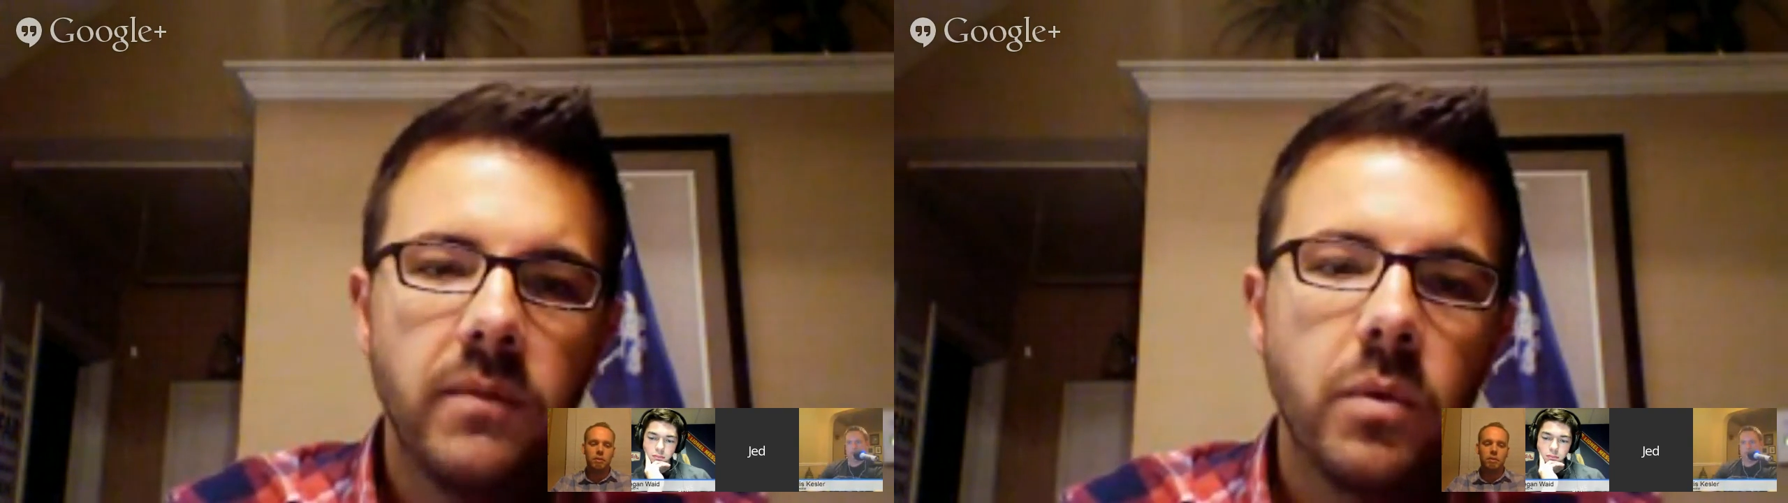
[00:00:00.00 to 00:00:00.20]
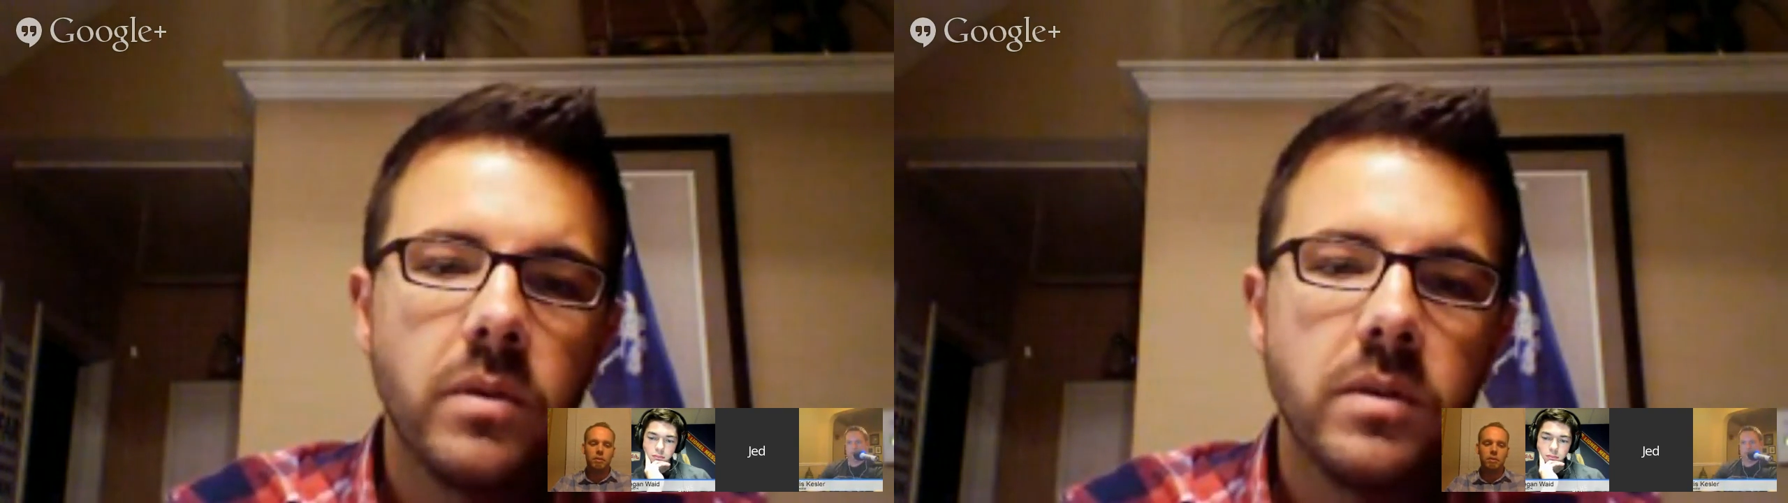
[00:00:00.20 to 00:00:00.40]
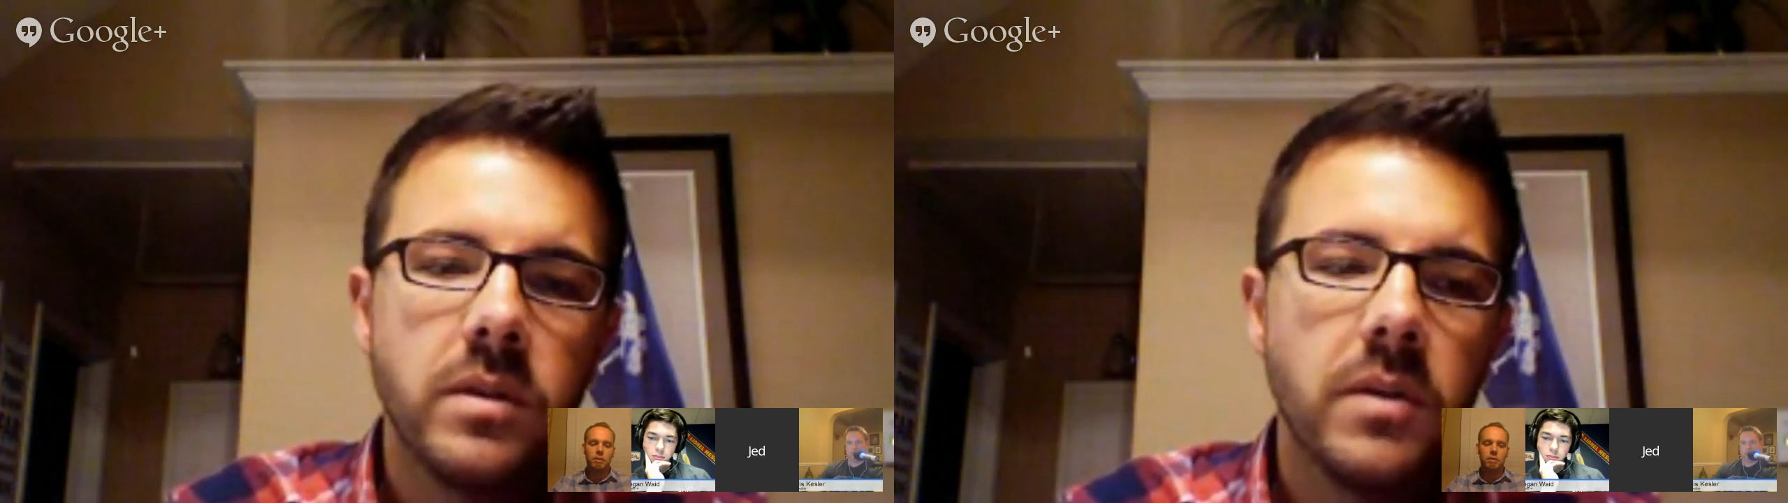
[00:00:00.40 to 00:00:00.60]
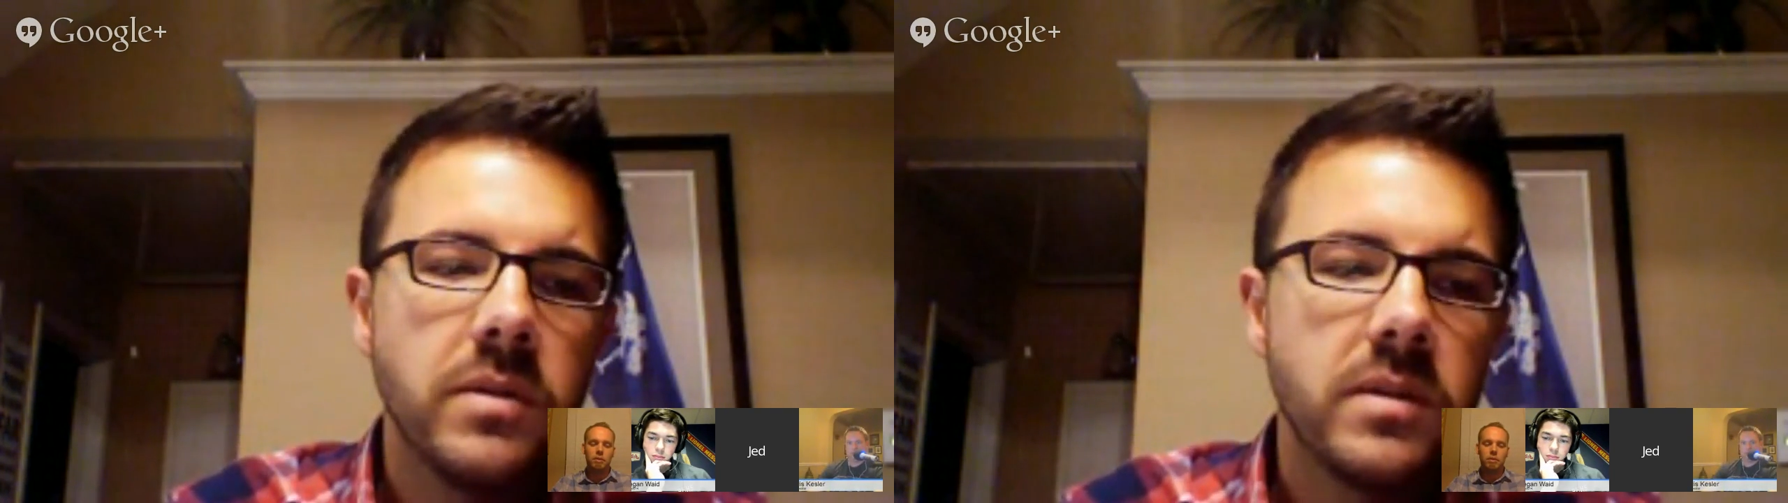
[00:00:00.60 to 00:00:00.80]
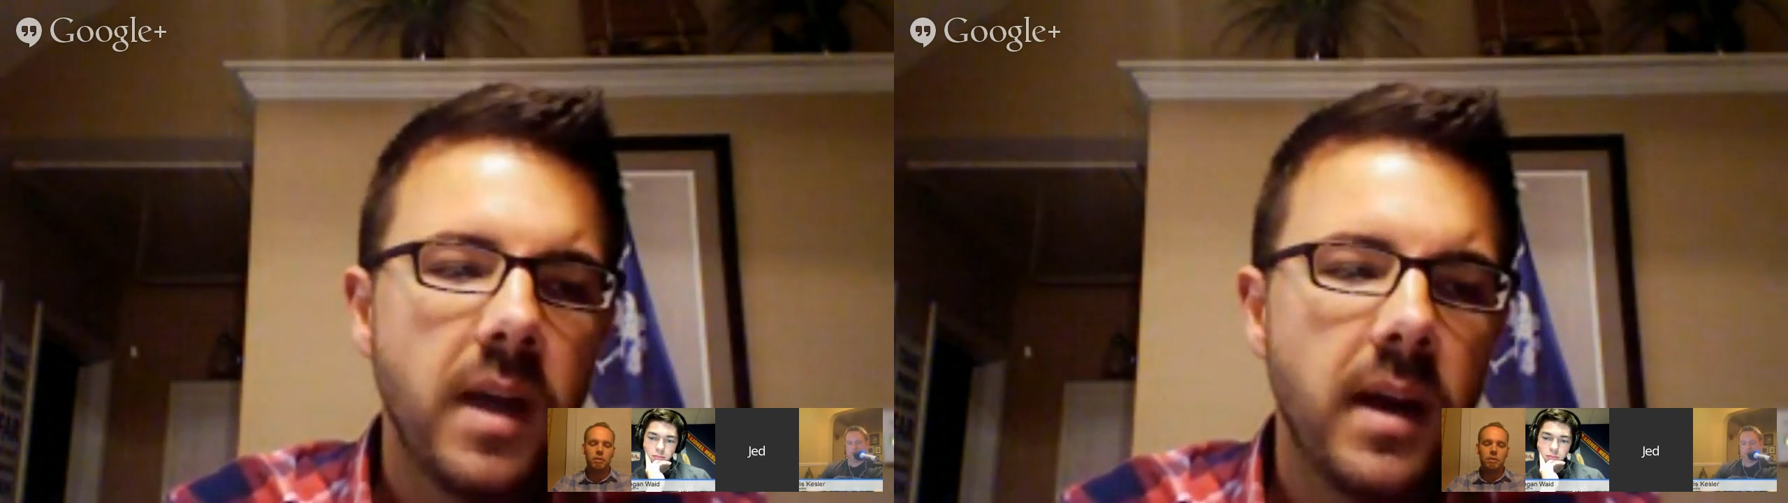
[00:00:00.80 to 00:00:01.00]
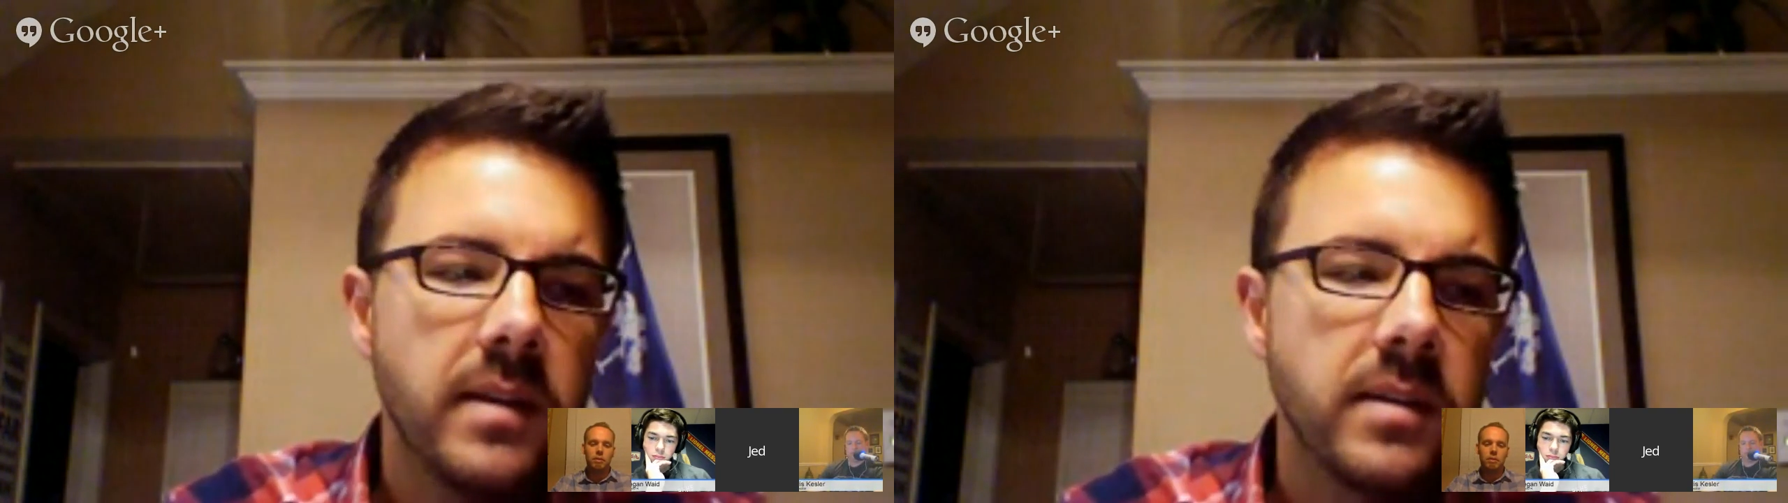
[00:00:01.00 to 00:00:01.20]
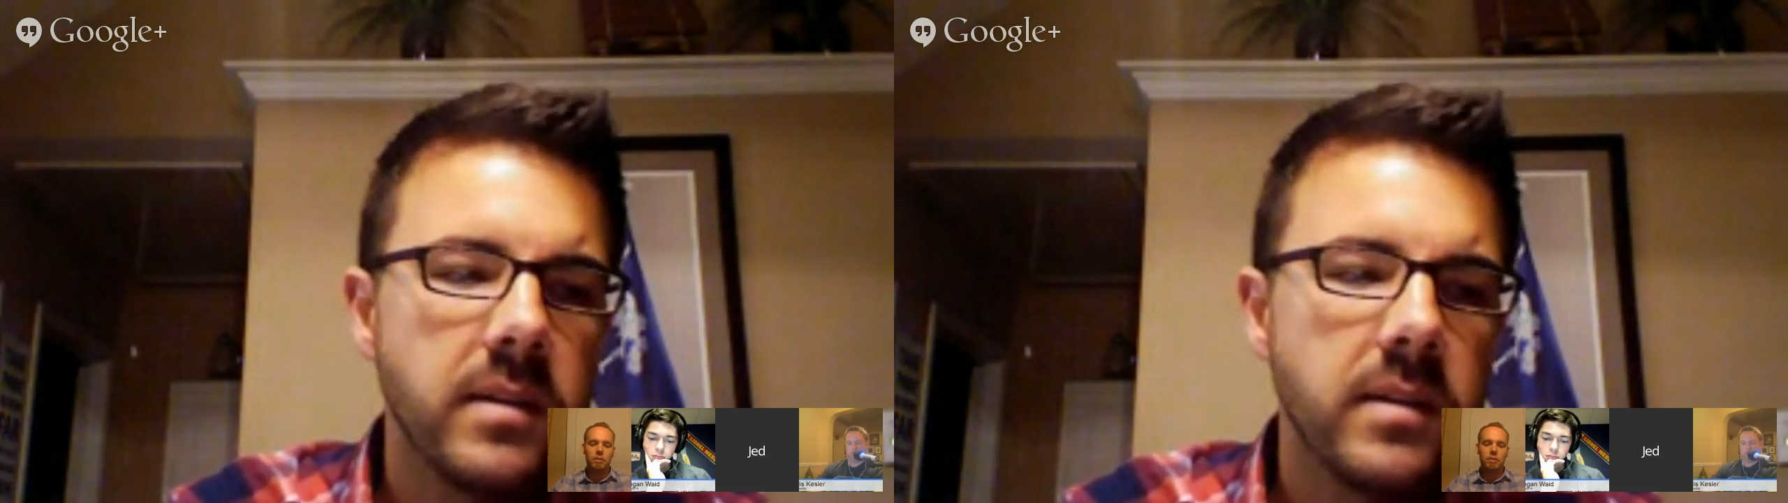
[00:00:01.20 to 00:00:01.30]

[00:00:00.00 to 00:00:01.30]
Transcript: for, to those sites.